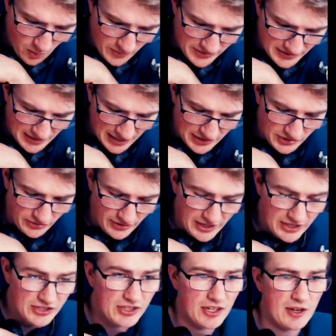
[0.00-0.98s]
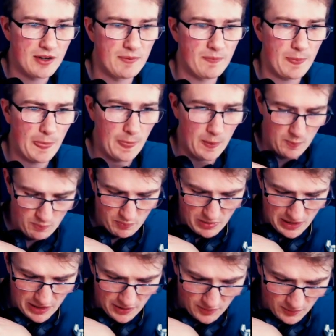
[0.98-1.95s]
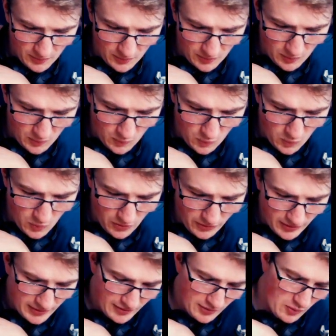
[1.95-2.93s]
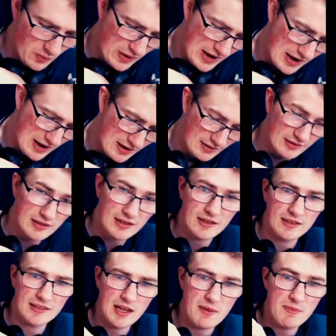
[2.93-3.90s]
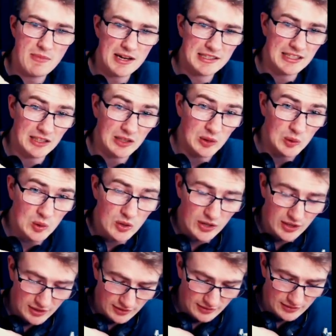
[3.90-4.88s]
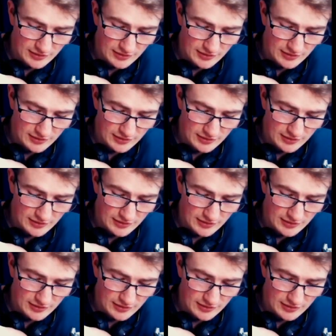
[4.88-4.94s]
in saturation but work in a way that makes it look